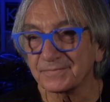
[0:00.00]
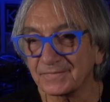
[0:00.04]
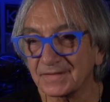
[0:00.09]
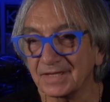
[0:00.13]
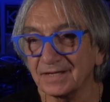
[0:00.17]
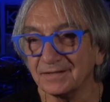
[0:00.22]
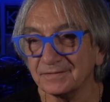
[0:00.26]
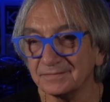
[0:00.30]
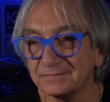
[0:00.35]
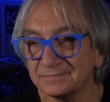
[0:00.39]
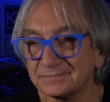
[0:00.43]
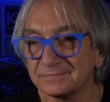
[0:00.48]

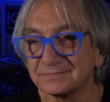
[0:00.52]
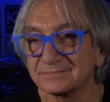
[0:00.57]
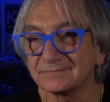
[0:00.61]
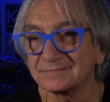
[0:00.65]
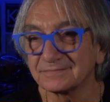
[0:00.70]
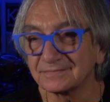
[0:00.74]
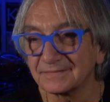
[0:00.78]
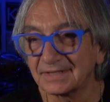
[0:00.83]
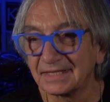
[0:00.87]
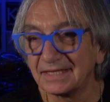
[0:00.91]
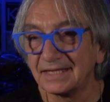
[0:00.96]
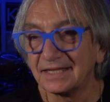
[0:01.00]
Yeah. yeah.
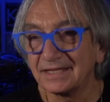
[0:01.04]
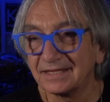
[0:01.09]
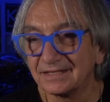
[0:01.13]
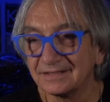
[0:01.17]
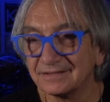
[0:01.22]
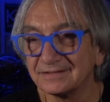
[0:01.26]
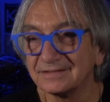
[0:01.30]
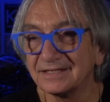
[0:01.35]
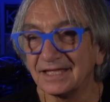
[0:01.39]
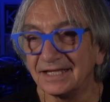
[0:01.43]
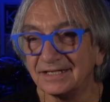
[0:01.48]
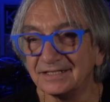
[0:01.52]

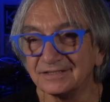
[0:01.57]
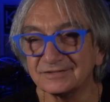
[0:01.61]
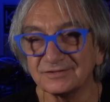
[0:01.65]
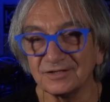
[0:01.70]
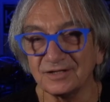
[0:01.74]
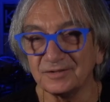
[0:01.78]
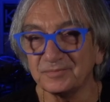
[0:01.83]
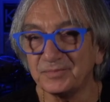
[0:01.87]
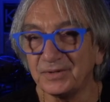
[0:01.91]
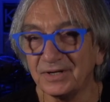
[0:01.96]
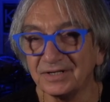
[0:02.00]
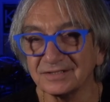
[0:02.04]
And it's
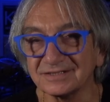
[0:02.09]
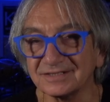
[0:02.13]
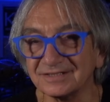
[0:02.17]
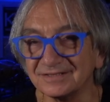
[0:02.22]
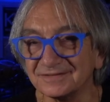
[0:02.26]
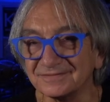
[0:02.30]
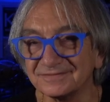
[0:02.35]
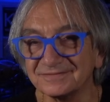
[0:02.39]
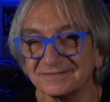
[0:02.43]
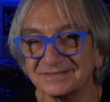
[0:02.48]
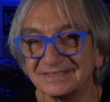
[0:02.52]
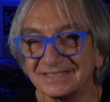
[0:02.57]
all
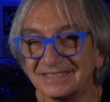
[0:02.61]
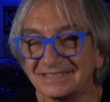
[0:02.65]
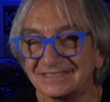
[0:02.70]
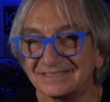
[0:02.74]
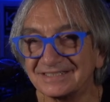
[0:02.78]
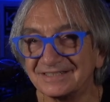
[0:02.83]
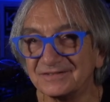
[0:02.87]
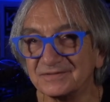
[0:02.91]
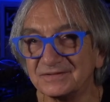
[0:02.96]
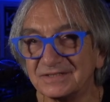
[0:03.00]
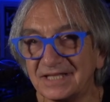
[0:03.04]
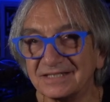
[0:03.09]
positive. It's
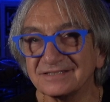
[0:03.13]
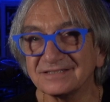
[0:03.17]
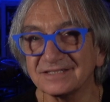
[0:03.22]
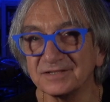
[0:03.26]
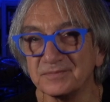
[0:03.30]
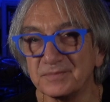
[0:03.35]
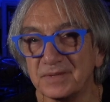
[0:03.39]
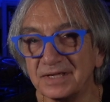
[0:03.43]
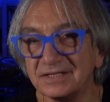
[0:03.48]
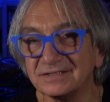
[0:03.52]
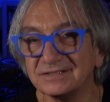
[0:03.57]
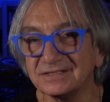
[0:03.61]
that's the
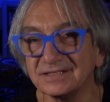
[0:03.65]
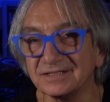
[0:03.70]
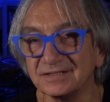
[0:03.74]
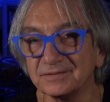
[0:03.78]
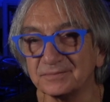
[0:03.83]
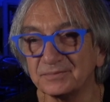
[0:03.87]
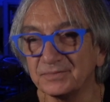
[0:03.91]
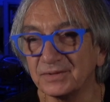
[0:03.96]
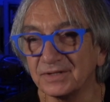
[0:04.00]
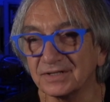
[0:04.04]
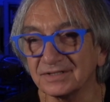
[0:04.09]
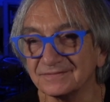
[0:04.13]
oh. amazing
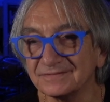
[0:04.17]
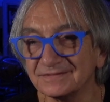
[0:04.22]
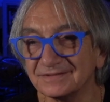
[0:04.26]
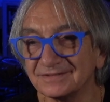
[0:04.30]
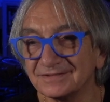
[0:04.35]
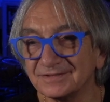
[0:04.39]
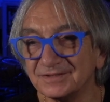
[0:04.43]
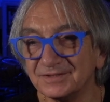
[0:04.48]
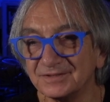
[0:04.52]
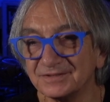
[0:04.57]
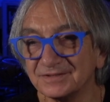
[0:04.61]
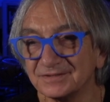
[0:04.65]
part of it,
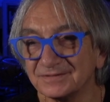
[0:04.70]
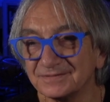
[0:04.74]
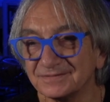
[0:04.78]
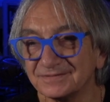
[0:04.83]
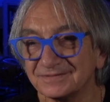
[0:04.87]
you know.